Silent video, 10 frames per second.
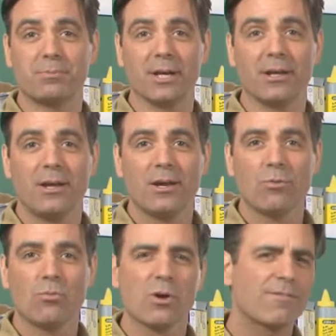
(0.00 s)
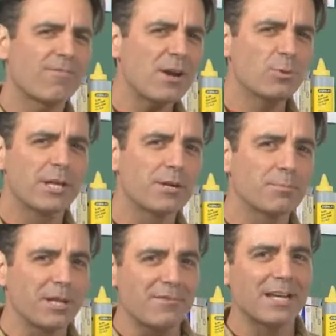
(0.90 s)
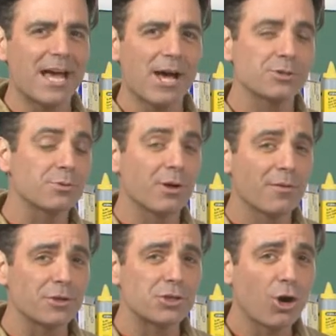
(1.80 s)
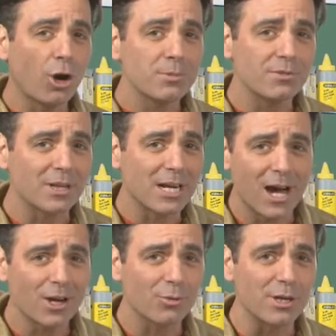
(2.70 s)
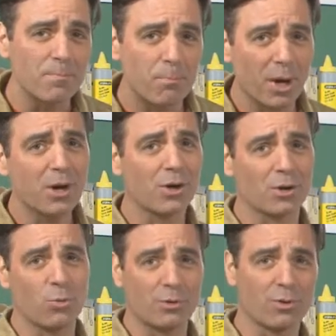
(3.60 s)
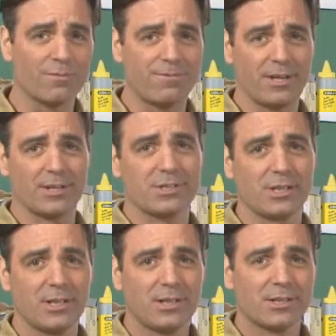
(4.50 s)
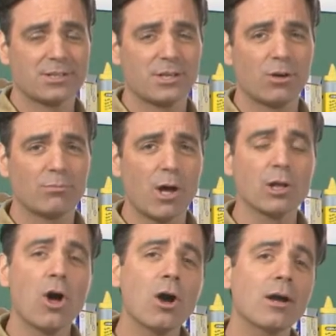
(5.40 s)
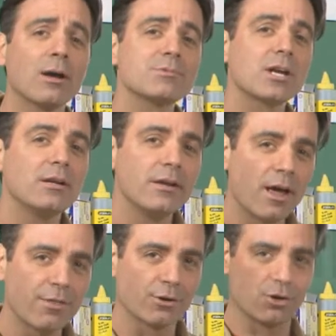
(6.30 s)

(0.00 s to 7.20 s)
but we're afraid we'll end up living in a house with all the charms of a concrete bunker when we're finished. So along comes another